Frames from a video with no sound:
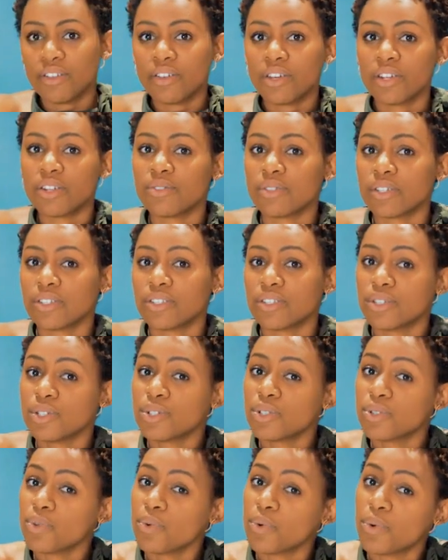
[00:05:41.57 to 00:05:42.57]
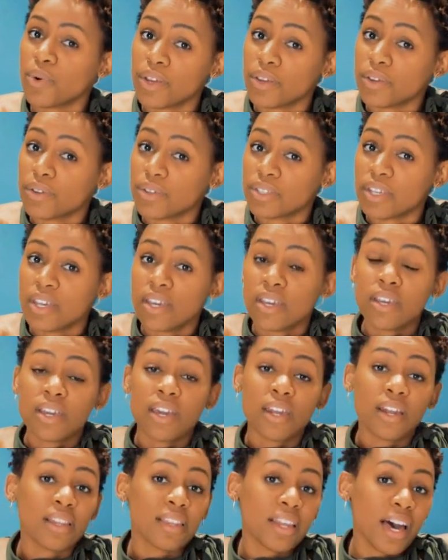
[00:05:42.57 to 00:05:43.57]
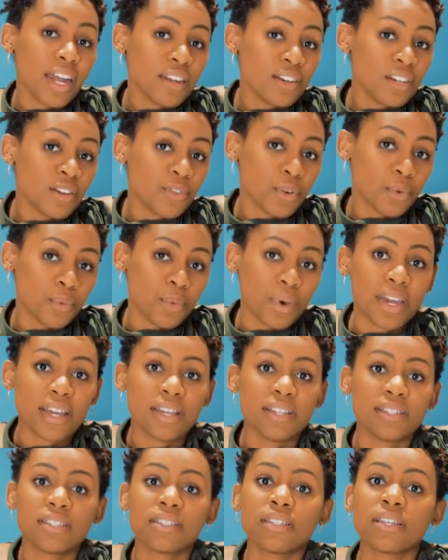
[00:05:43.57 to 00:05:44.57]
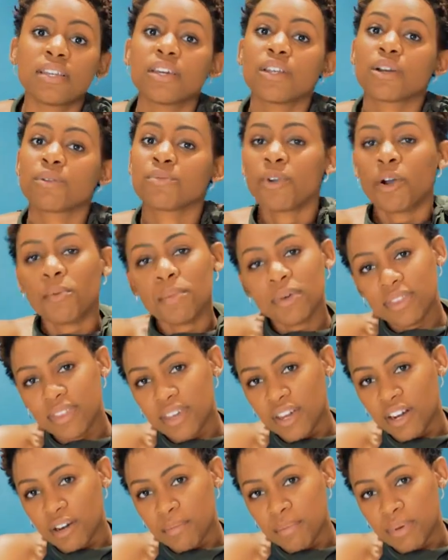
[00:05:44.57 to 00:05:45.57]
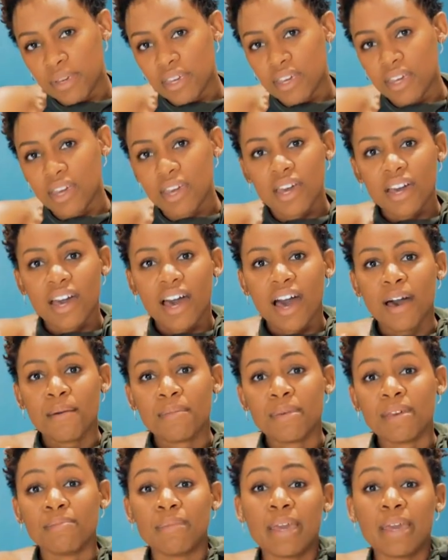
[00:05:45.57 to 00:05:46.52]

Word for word: and you can use essential oils in a lot of different ways to get aromatherapy um,